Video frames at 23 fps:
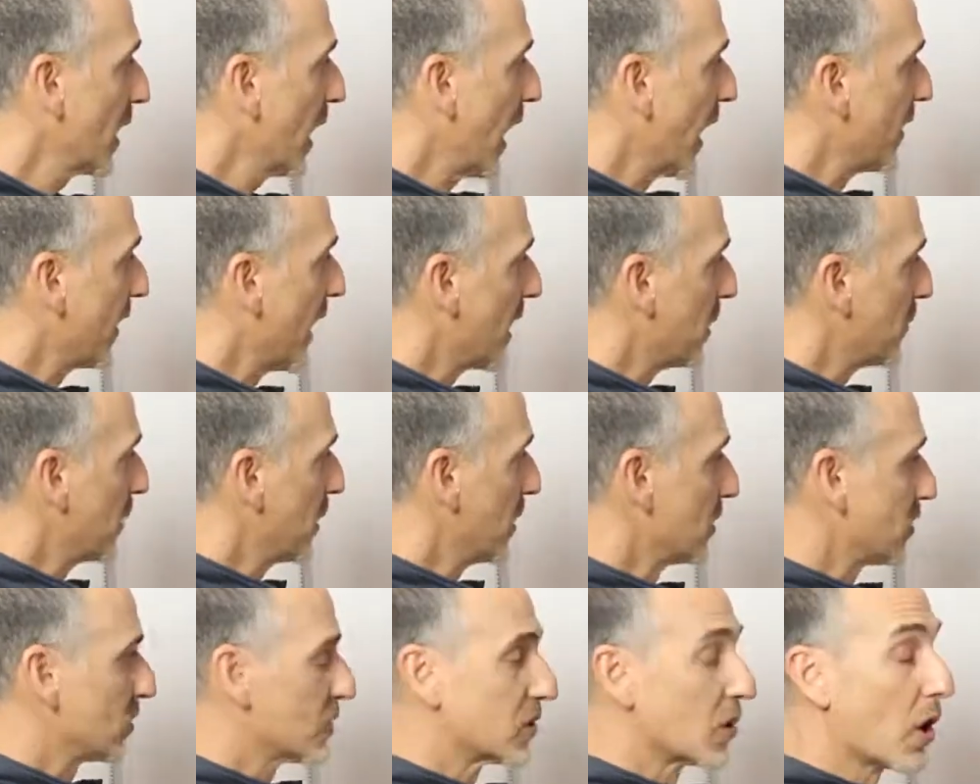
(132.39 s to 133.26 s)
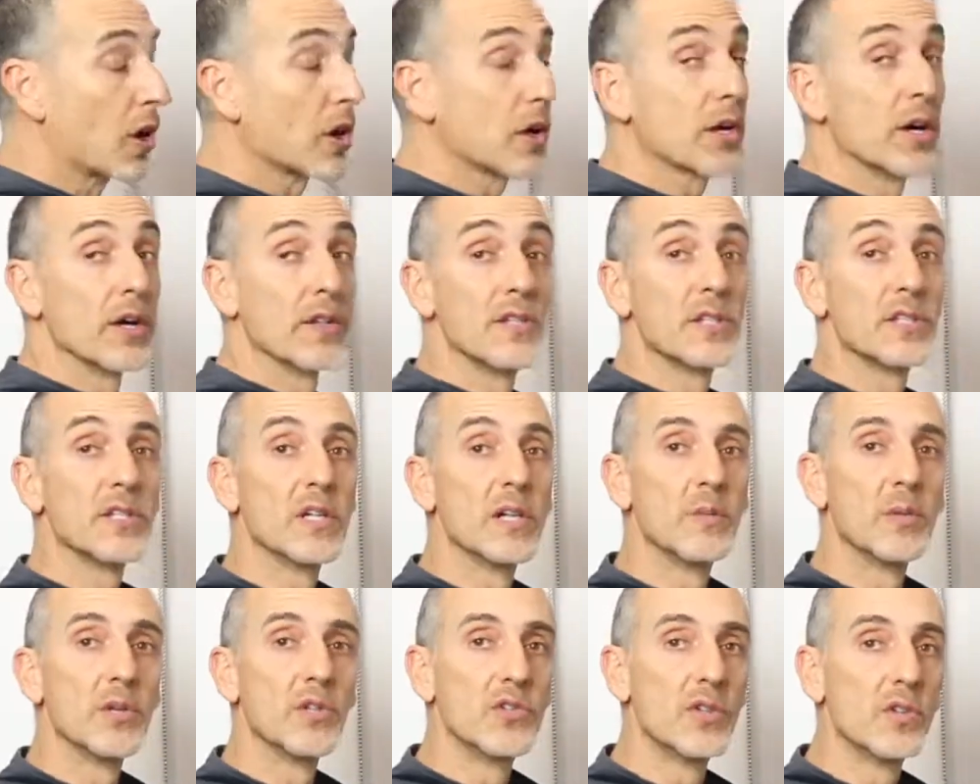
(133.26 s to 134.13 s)
and that appears dark on this
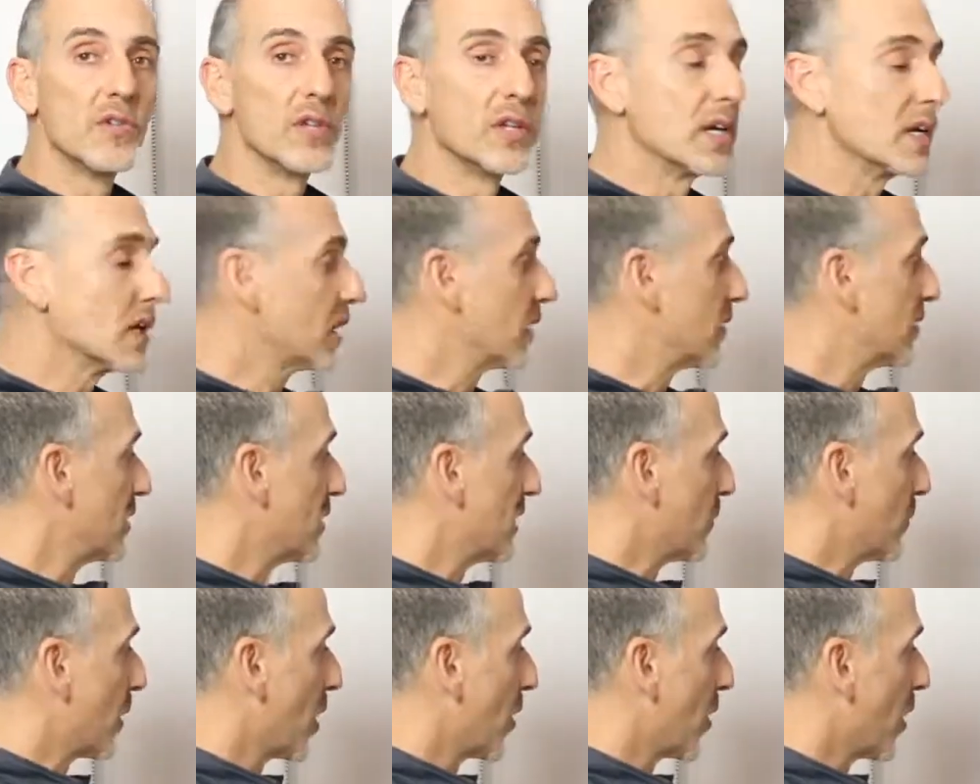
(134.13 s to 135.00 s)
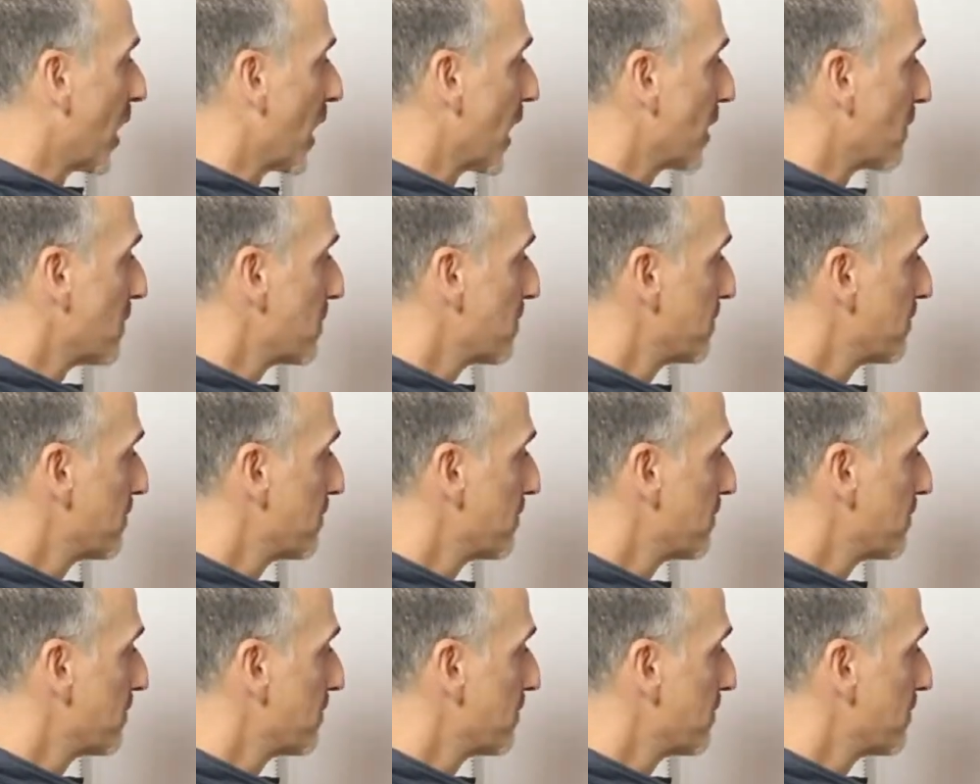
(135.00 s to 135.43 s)
image of the MRI.